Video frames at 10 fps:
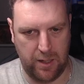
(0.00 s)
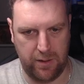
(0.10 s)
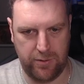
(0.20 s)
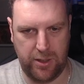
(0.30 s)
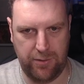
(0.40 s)

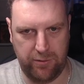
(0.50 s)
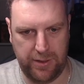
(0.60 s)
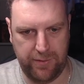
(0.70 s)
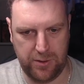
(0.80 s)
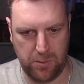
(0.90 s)
Sounds
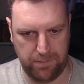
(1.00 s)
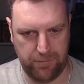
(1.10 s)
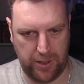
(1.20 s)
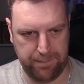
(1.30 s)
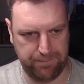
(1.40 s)
really, really cool.
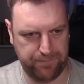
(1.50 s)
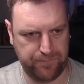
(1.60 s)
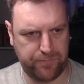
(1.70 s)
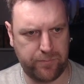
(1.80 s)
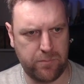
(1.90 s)
Right.
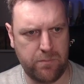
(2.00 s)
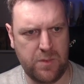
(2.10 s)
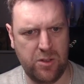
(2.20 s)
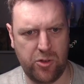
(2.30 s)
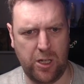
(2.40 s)

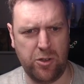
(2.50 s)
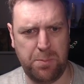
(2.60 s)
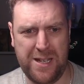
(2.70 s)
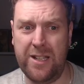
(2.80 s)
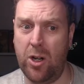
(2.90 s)
So
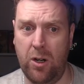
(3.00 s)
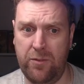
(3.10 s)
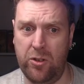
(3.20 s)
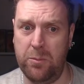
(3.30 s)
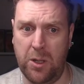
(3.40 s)
speaking of
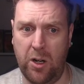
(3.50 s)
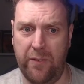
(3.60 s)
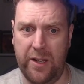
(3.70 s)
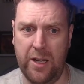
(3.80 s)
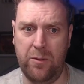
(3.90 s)
Tomb Guard,
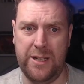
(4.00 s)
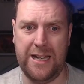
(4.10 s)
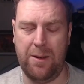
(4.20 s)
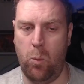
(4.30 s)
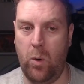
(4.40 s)
they only
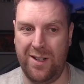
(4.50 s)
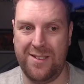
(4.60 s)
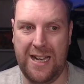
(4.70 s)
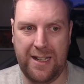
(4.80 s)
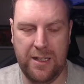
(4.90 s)
get 1
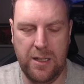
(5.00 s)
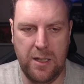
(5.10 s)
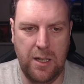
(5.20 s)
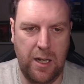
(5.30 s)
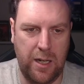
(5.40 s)
attack.
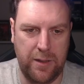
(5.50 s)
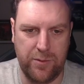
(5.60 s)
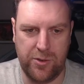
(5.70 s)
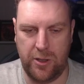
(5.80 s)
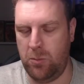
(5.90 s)

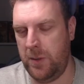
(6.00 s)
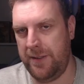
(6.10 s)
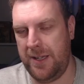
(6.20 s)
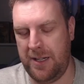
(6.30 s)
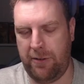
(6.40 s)
So with
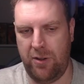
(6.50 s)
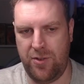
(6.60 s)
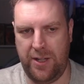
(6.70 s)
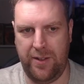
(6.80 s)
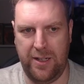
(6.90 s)
a
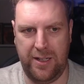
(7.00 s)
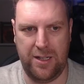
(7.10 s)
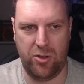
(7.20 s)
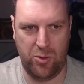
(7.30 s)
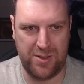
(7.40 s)
Necrotech they're going to get
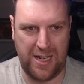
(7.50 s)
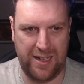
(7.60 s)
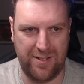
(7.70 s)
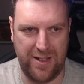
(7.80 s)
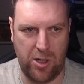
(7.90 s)
2
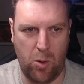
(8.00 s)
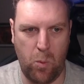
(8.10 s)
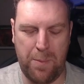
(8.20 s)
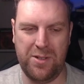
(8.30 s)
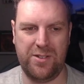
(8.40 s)
attacks. They are
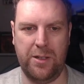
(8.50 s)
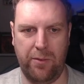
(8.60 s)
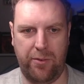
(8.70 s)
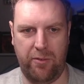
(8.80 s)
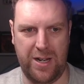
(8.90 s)
weapon skill
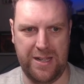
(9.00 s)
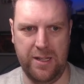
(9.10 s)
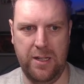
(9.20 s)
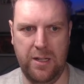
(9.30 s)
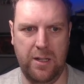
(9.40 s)
3
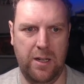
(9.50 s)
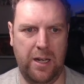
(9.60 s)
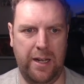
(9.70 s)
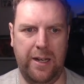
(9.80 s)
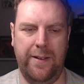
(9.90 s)

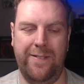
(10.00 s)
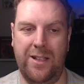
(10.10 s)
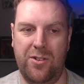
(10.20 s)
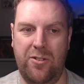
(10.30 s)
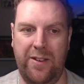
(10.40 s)
and their
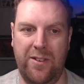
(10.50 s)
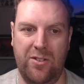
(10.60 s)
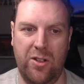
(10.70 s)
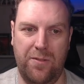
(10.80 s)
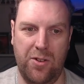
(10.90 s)
strength and
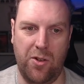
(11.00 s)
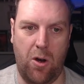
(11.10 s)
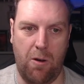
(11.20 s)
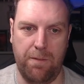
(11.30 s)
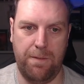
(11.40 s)
toughness
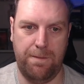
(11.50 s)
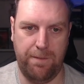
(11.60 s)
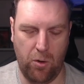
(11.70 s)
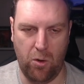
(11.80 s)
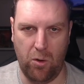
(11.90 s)
of
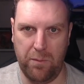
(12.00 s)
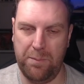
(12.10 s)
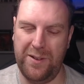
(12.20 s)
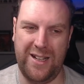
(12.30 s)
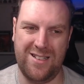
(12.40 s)
4,
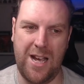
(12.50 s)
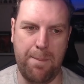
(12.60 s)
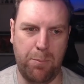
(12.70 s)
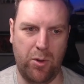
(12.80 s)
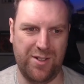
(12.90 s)
but they're
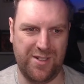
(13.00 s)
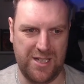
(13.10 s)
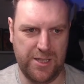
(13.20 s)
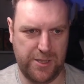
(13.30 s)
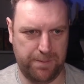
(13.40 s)
10 points
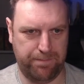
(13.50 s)
each,